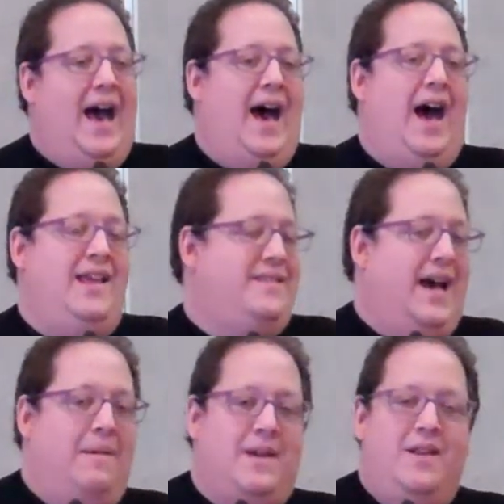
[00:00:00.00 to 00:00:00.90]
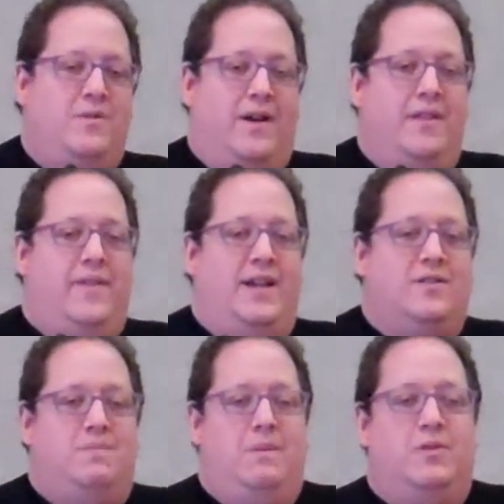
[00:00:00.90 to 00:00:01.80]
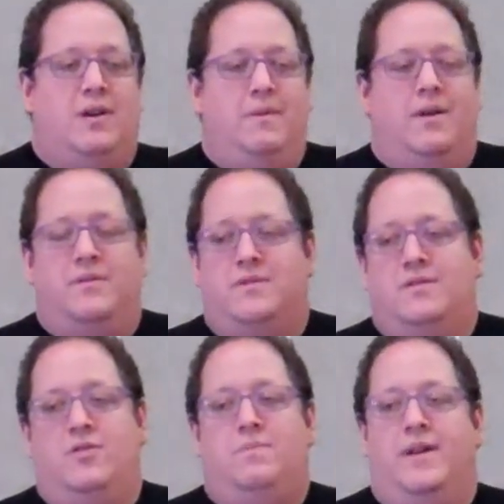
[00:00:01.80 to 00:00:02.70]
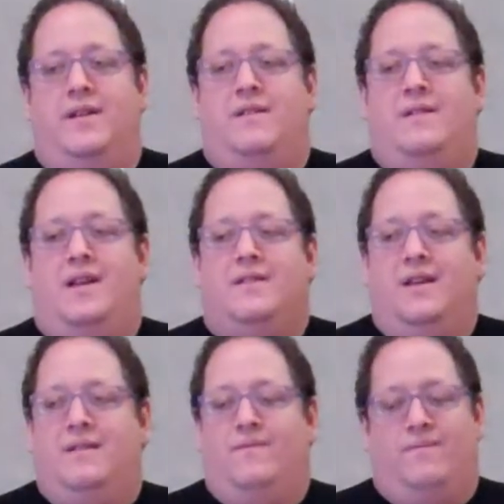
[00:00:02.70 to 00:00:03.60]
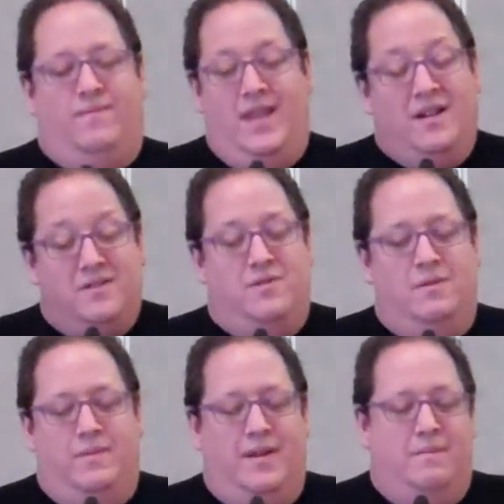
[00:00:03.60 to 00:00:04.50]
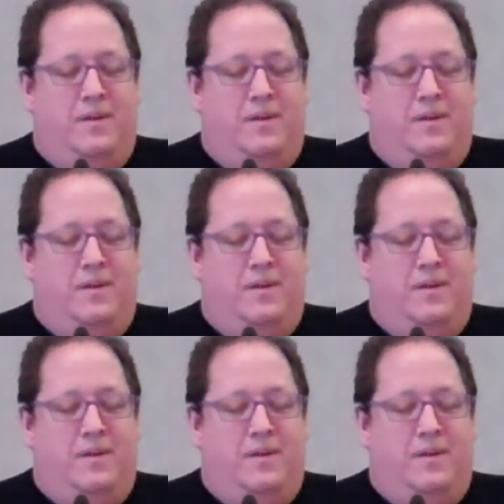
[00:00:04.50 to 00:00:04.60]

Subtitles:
I stopped. I didn't do other things because people told me I was stupid. And it's like, they're stupid.